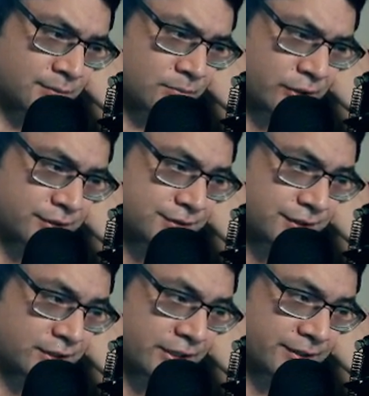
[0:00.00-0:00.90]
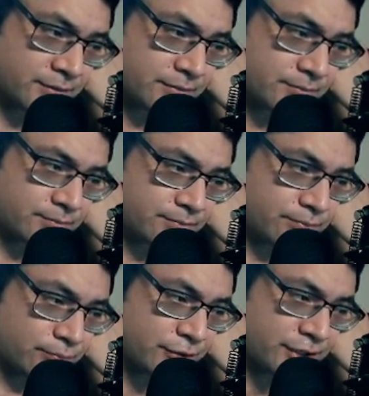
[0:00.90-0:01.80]
probably just need like
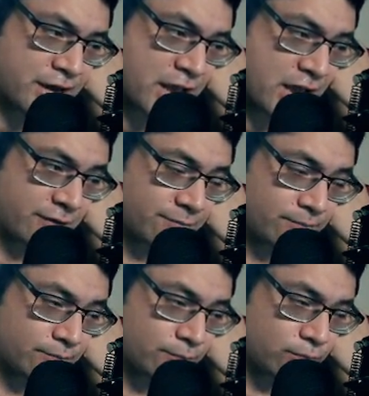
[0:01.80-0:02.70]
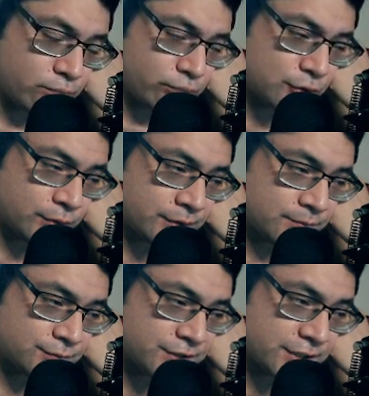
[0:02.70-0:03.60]
minute and a half
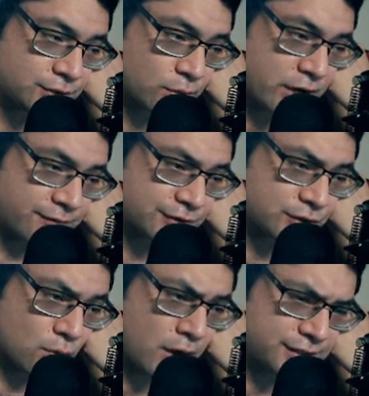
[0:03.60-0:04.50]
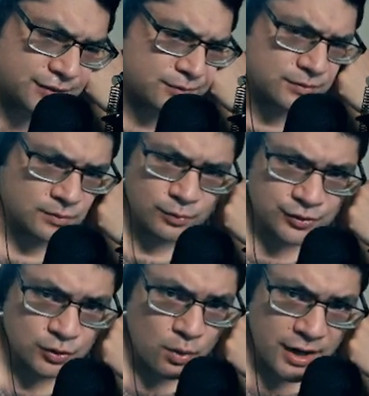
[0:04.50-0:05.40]
between sets or whatever squats with
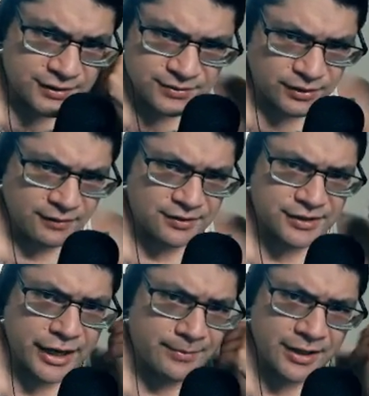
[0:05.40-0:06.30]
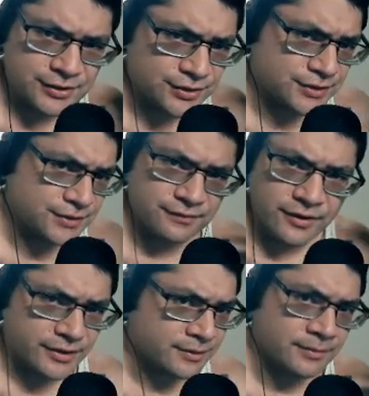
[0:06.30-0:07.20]
squats don't even time that shit just
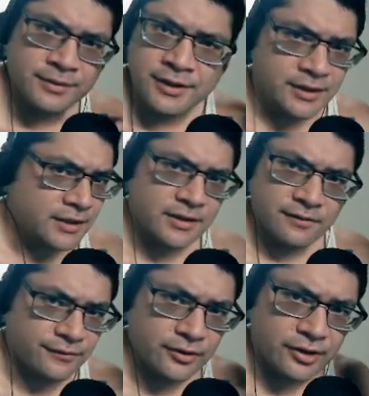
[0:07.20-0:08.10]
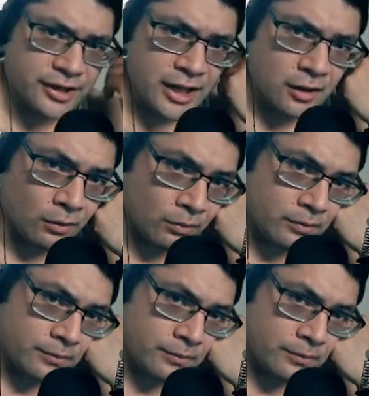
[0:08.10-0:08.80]
fucking feel it out